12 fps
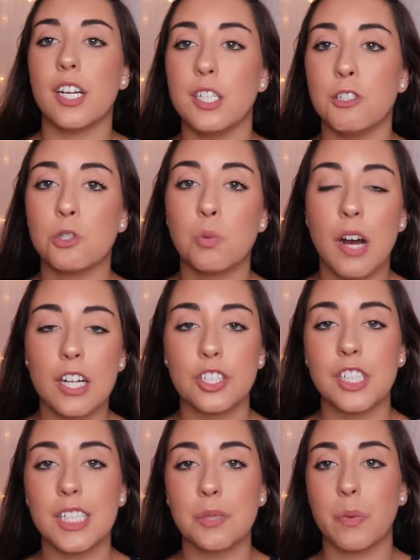to do
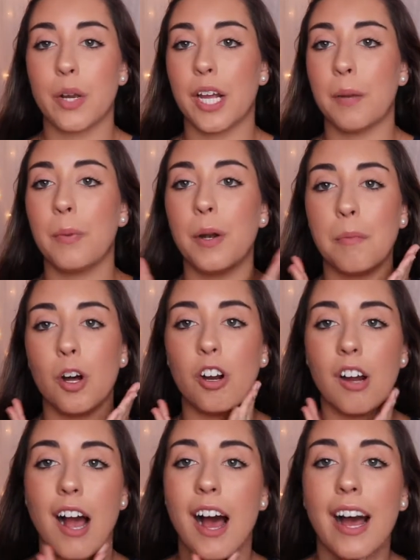swatches. We're going to put them on
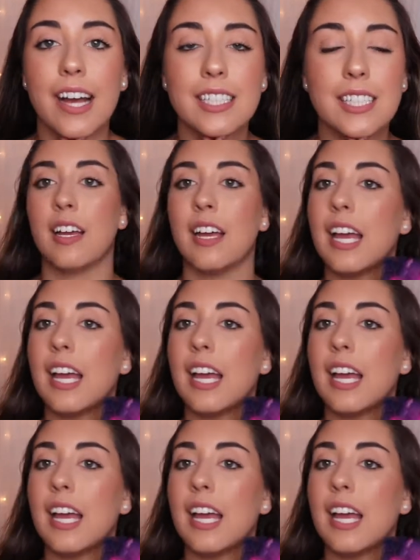our eyes.